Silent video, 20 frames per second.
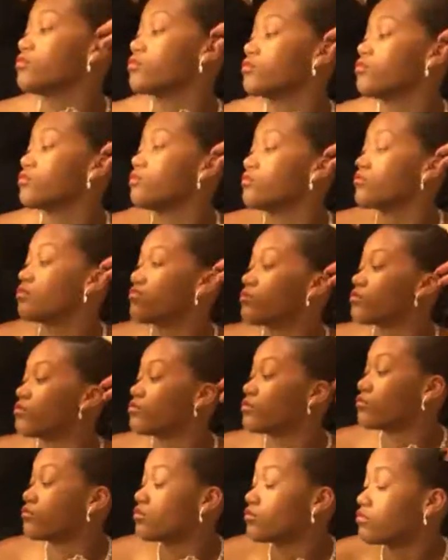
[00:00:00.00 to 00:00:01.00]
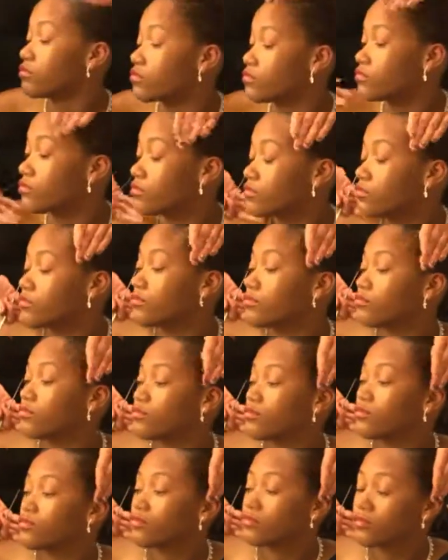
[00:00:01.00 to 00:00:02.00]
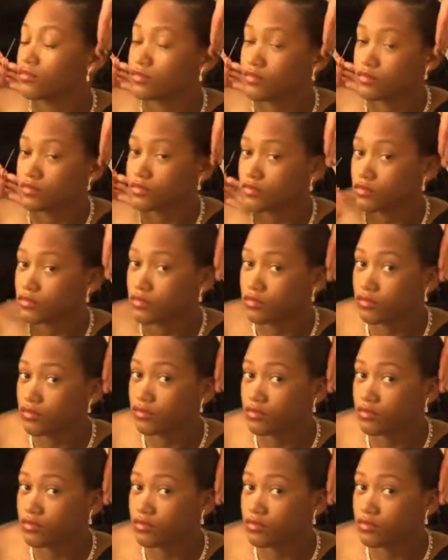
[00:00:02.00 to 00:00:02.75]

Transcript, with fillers: Why you getting worked on? Tony.